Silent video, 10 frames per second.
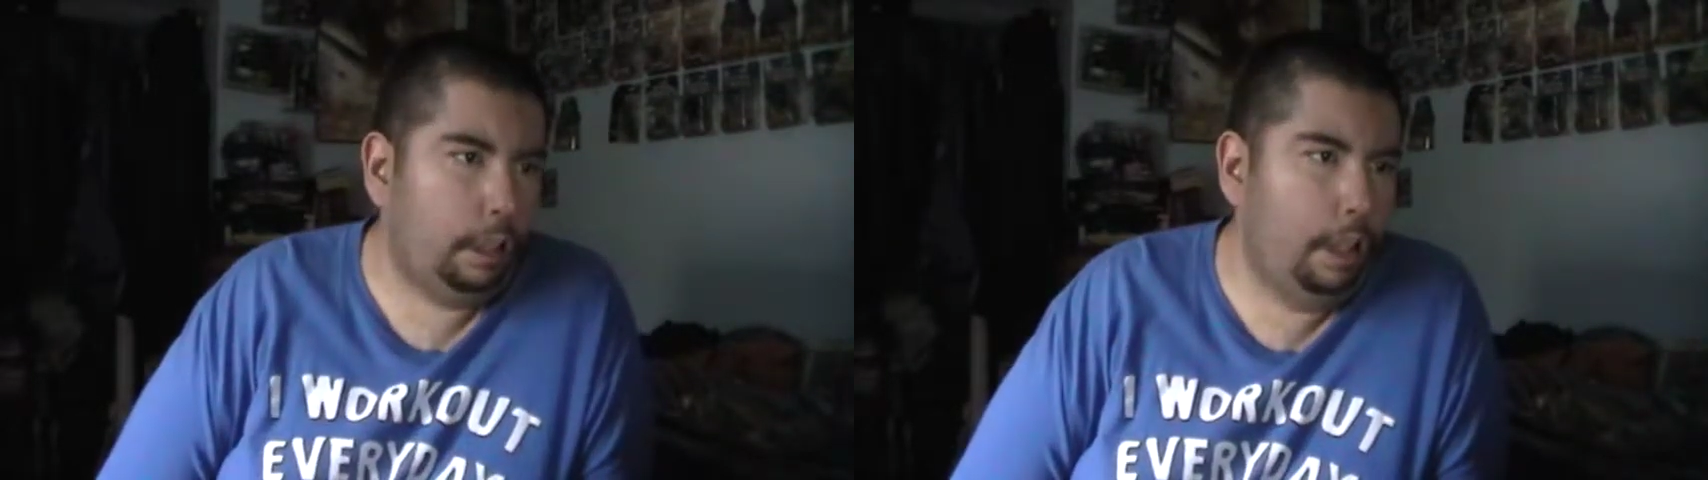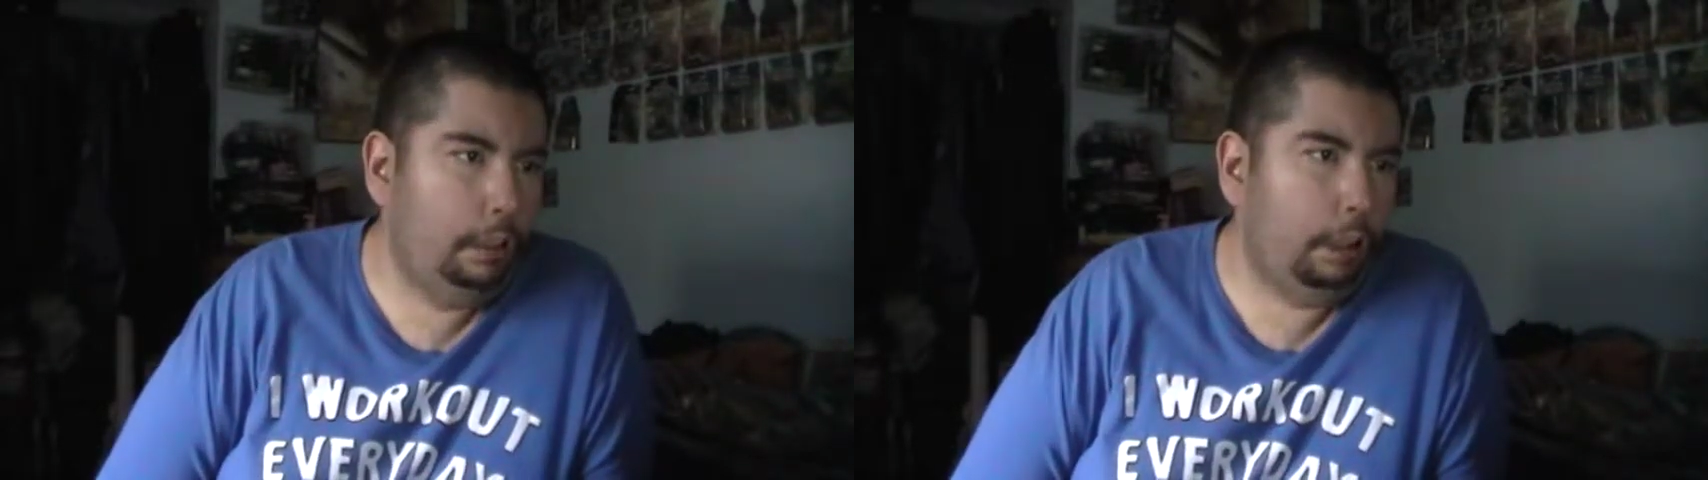
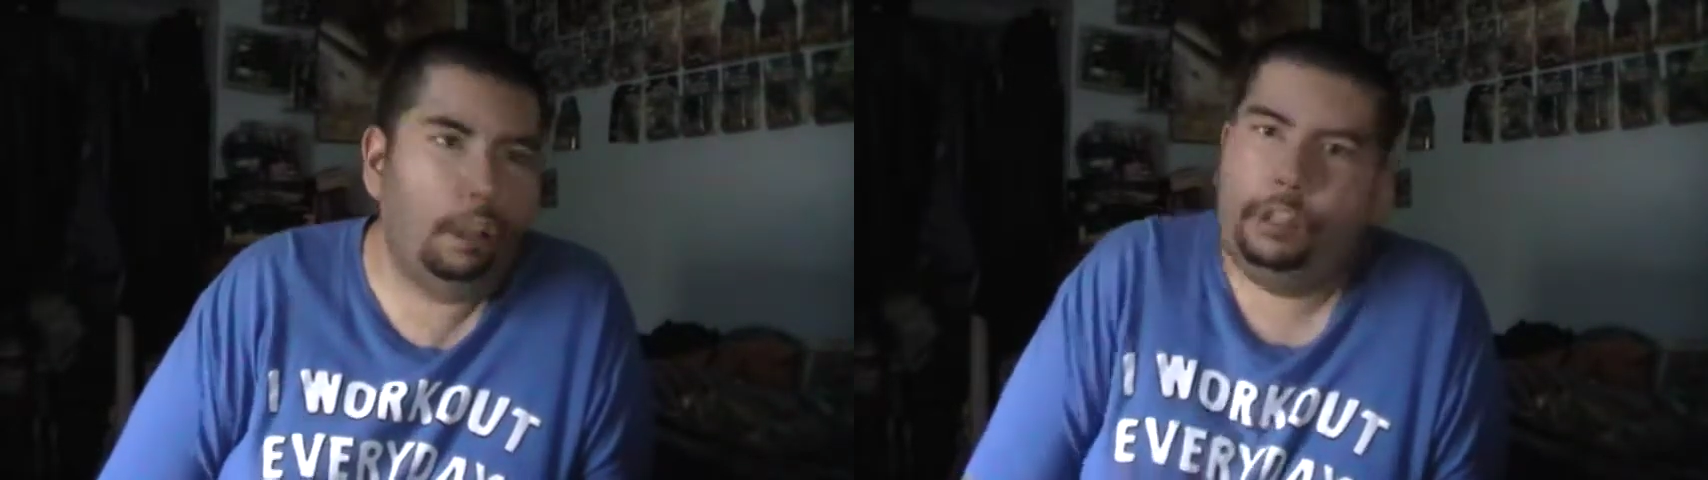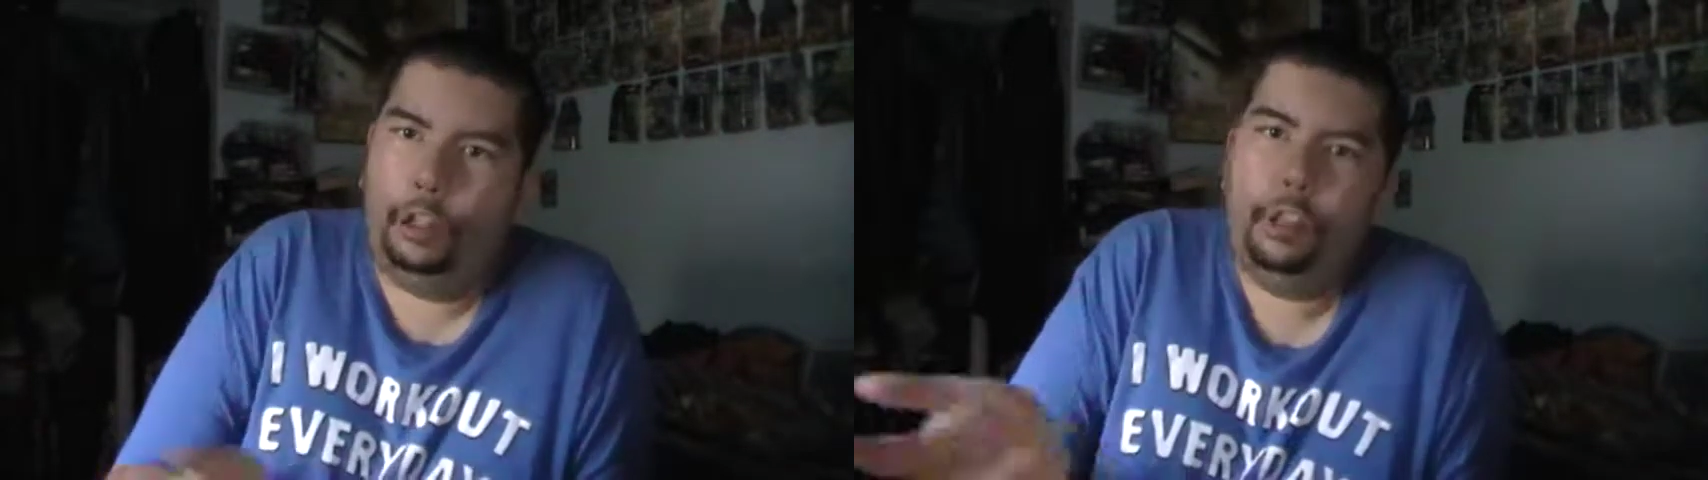and
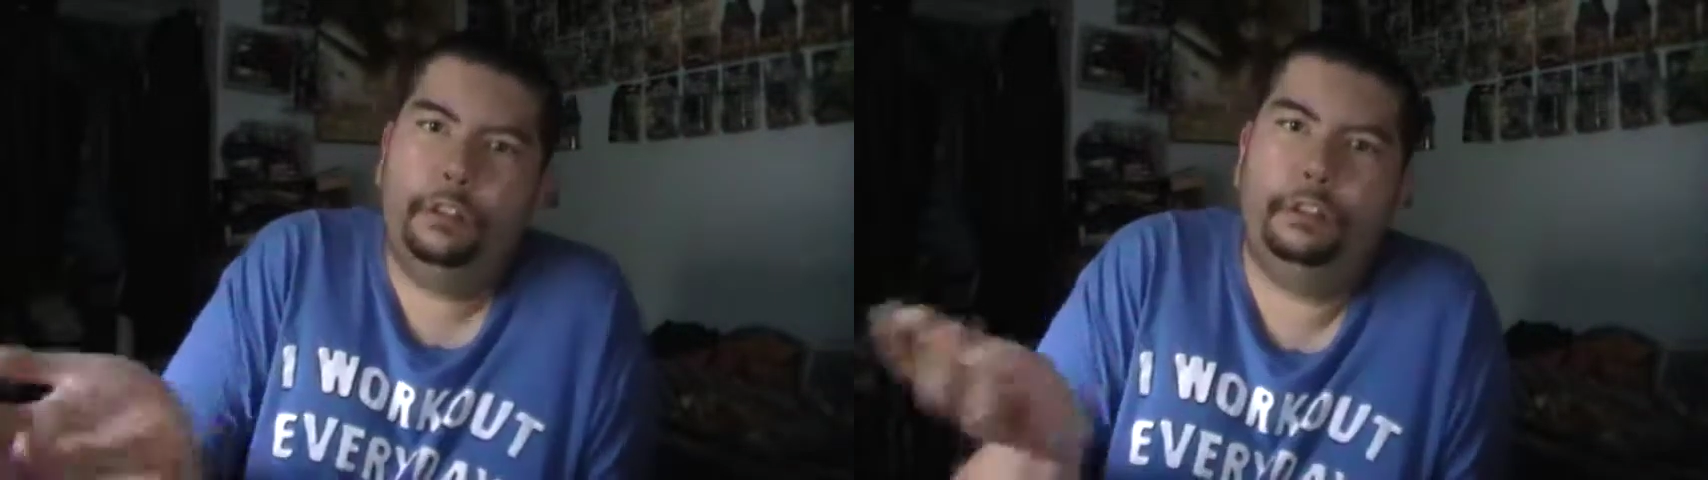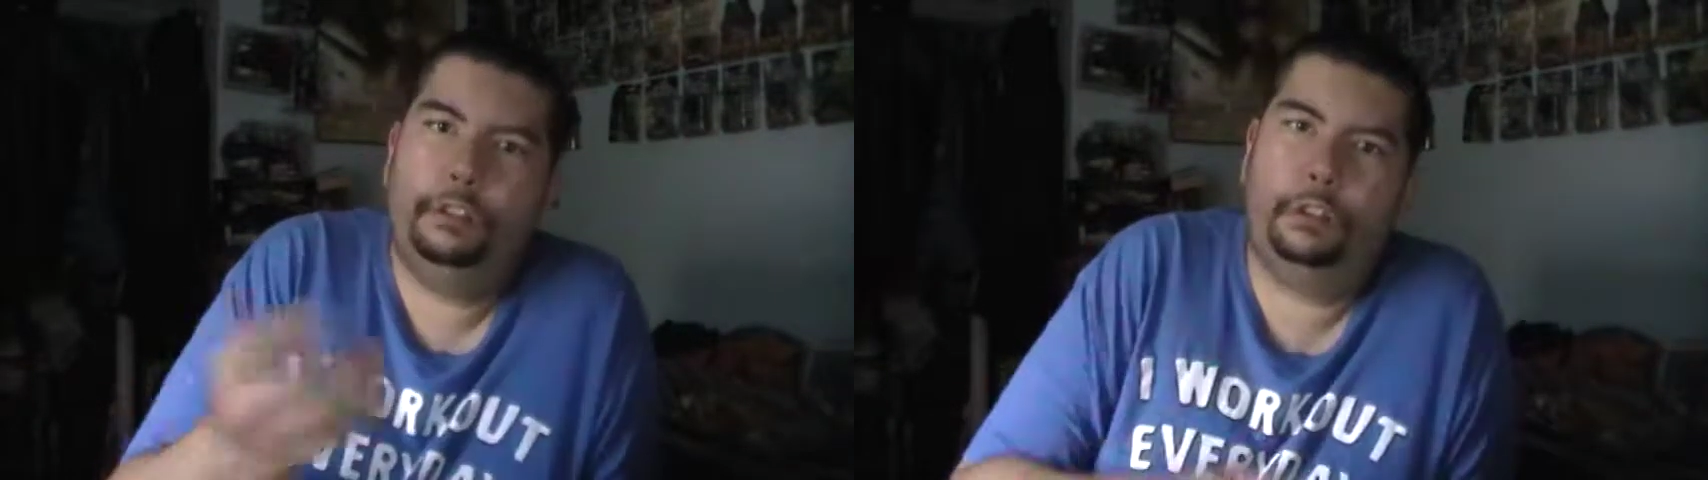I saw
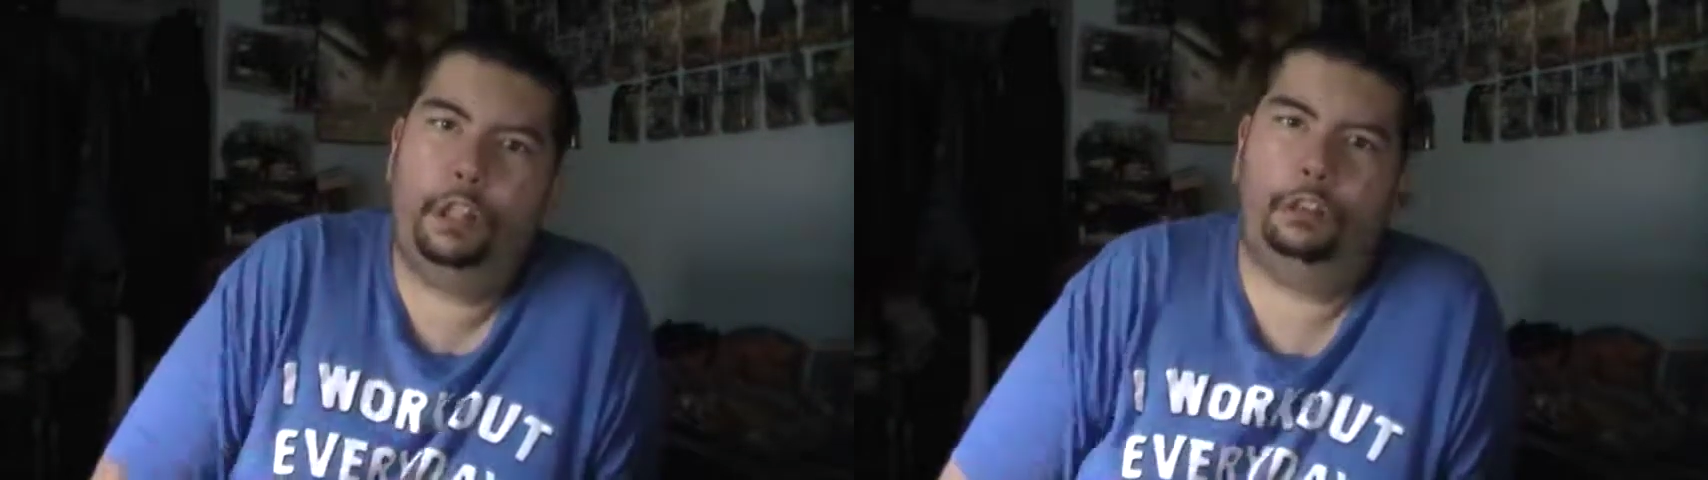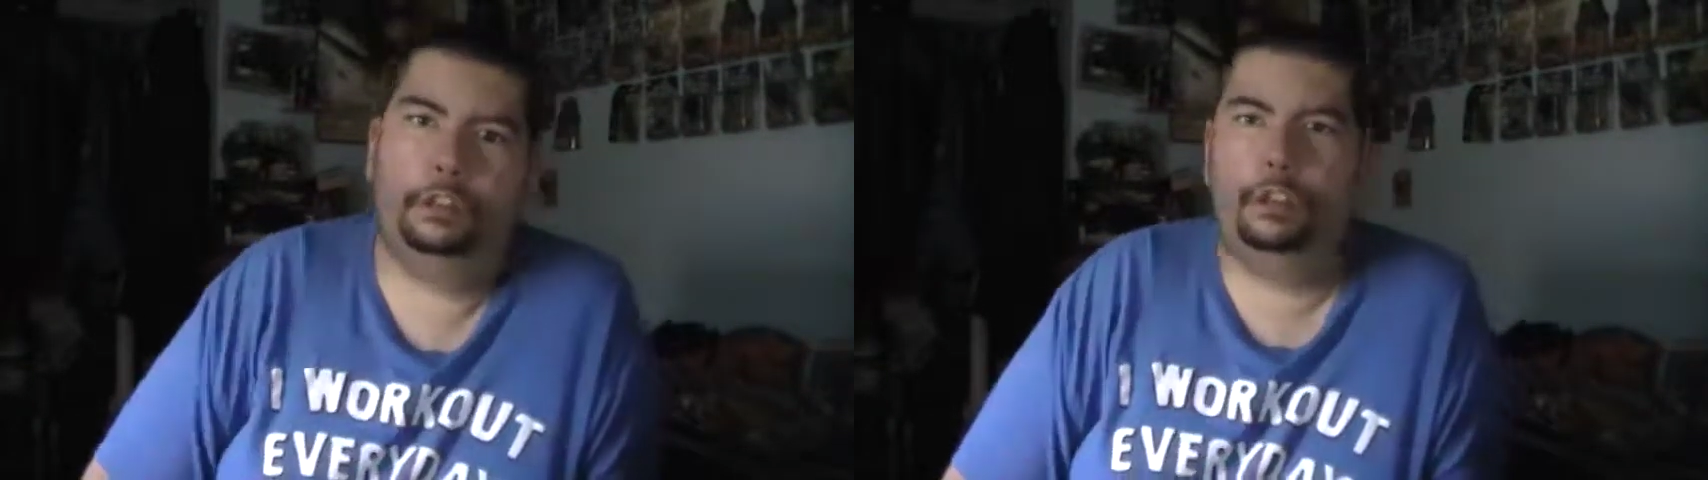that for
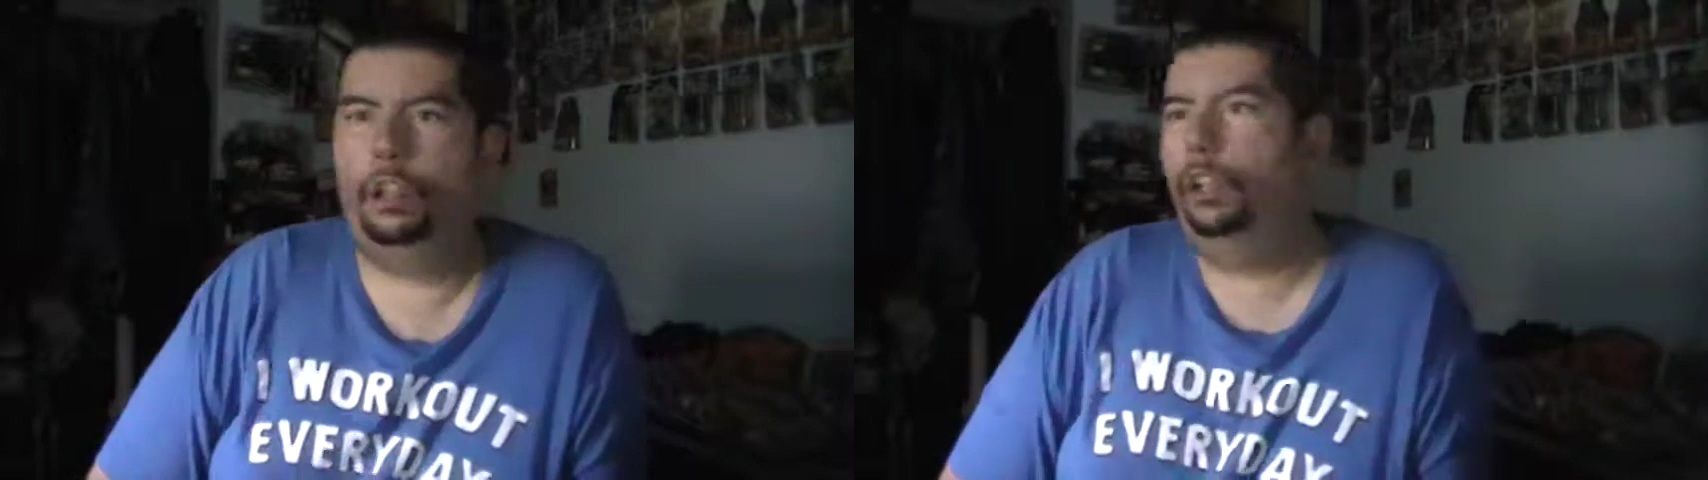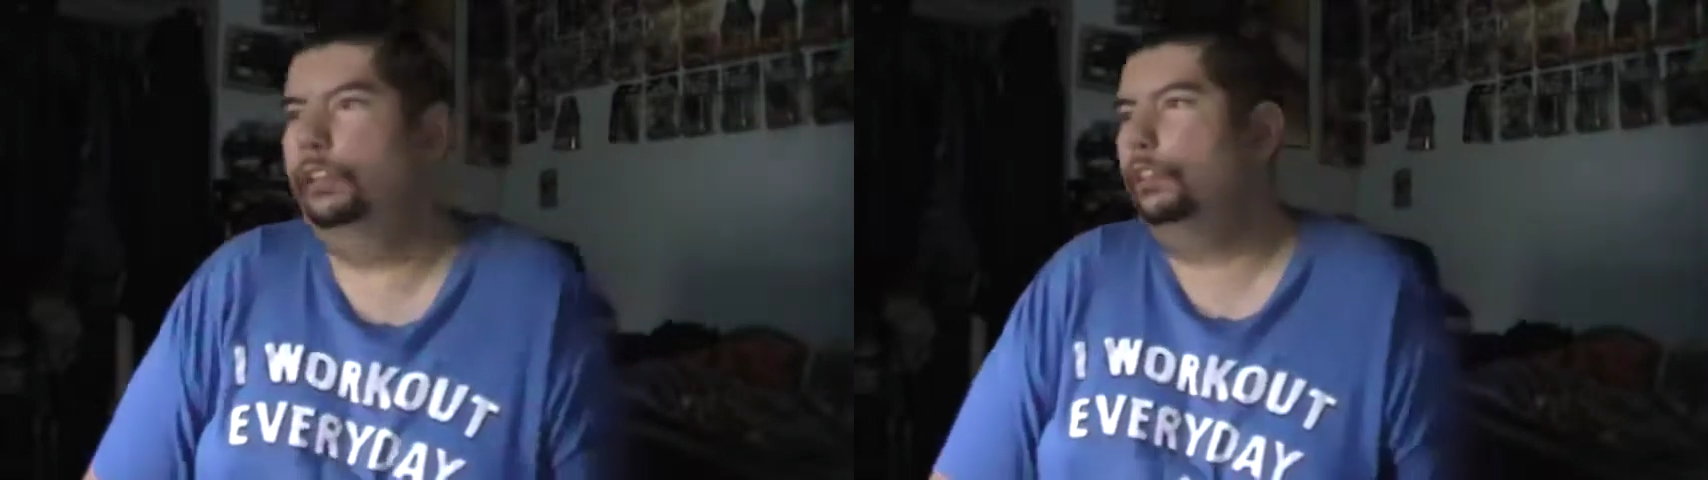free.
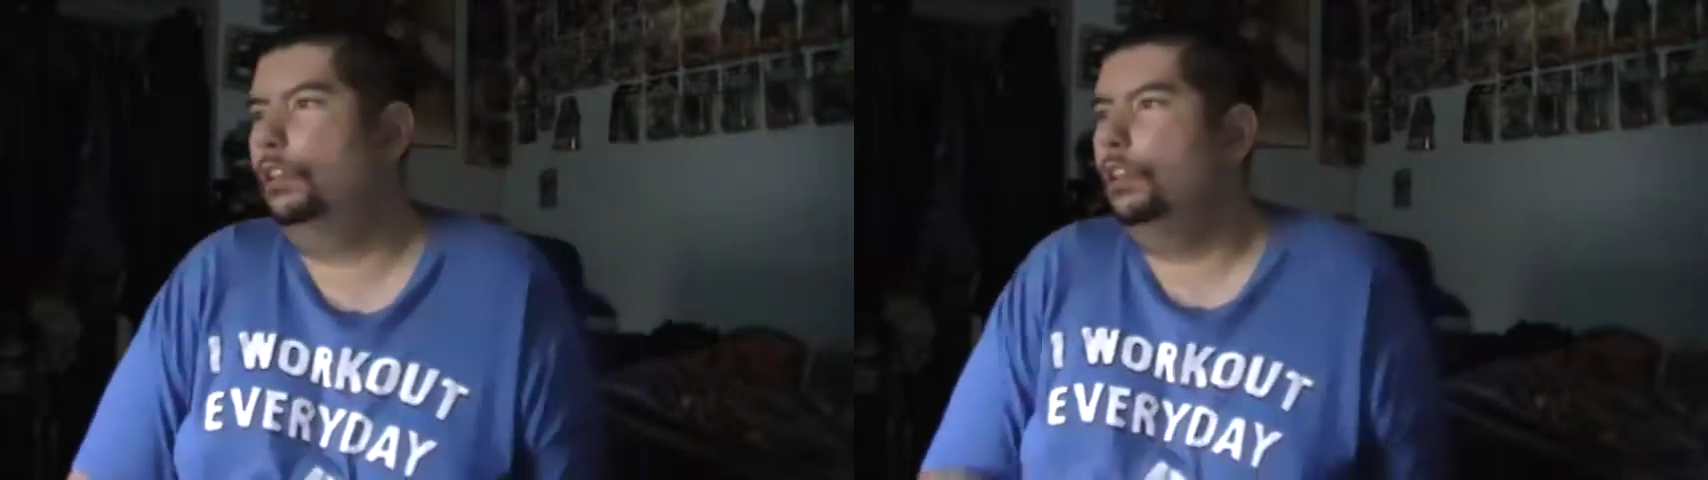So,